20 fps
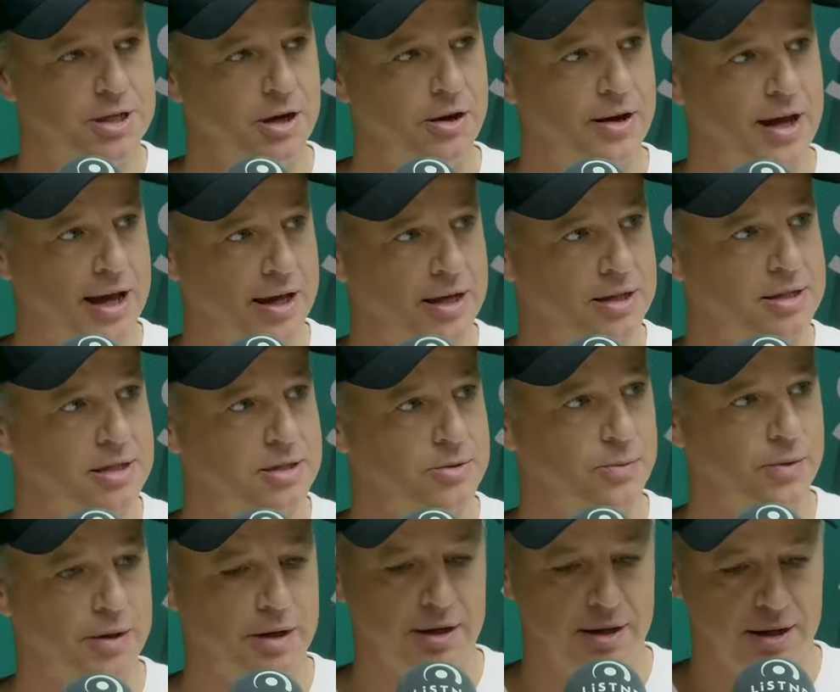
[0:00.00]
So,
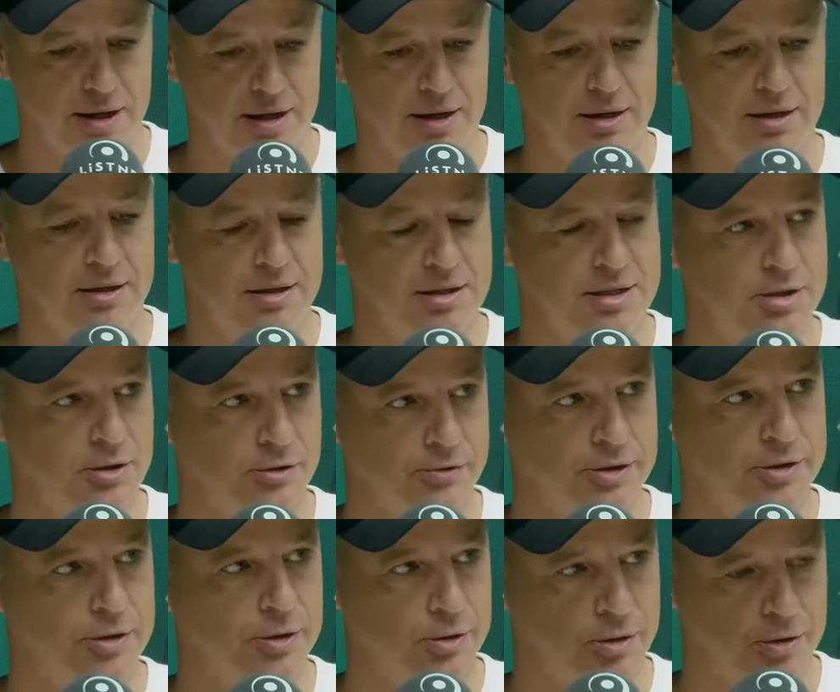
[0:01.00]
Hads, we're going to get into the
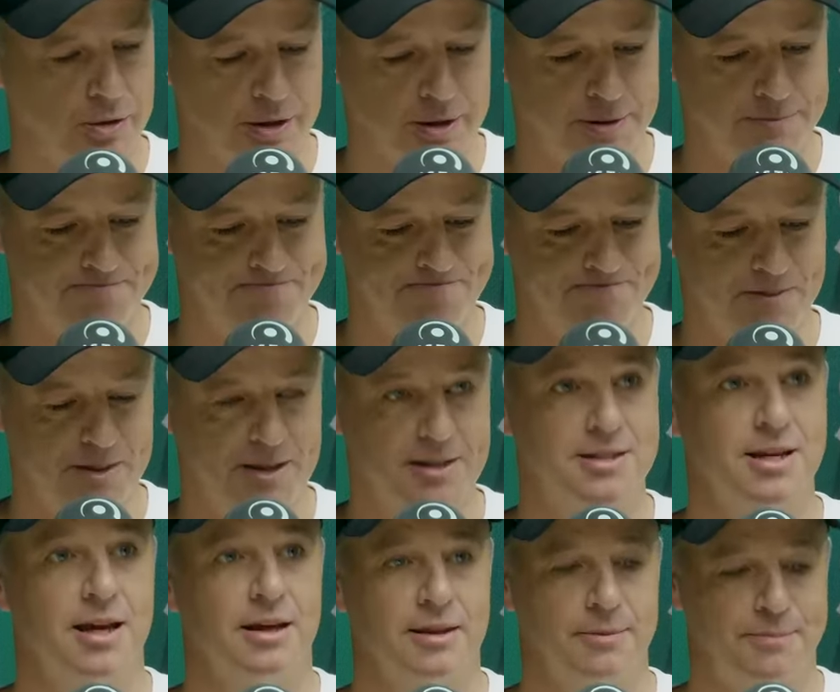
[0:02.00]
Silver DeLorean.
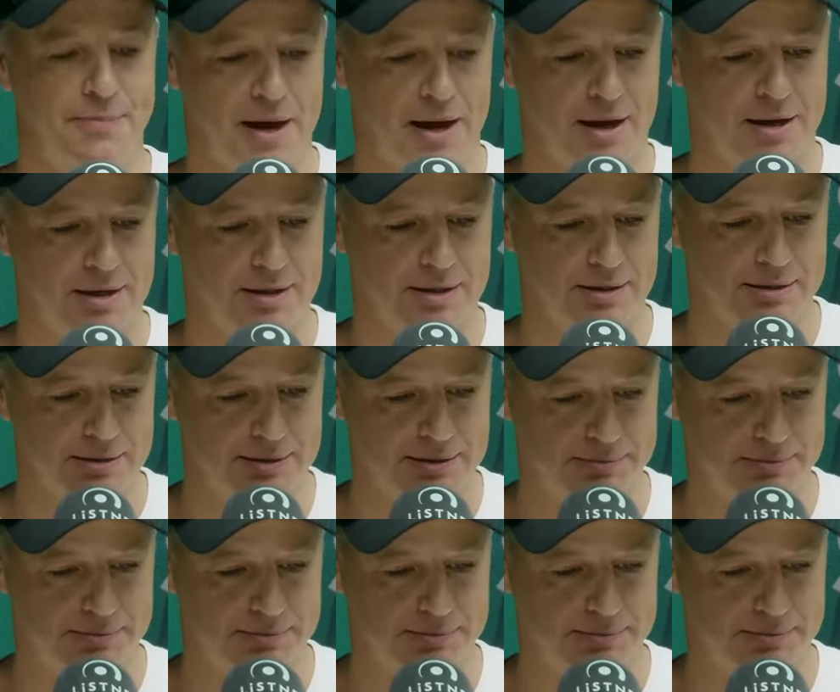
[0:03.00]
It's out the back.